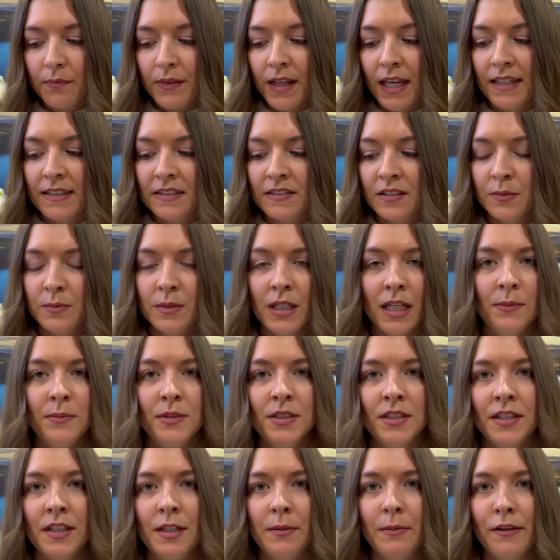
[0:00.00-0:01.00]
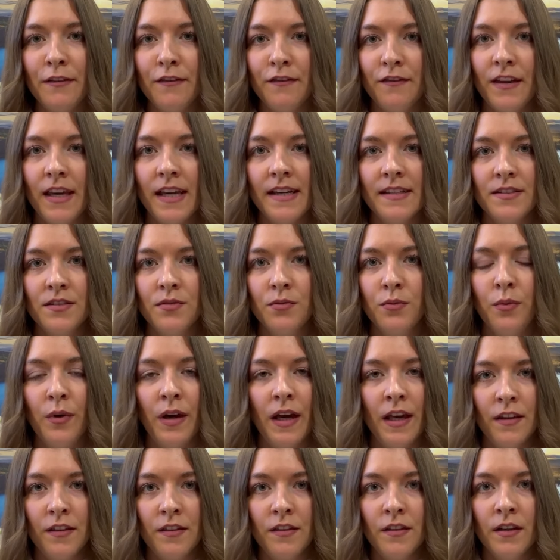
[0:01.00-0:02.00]
And sometimes you're going to be faced
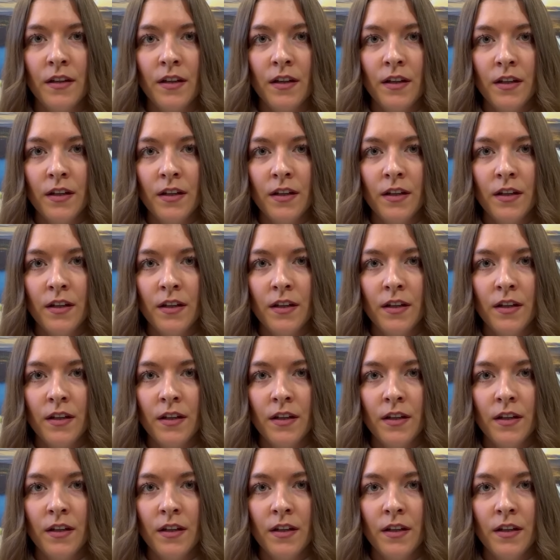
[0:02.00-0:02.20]
with,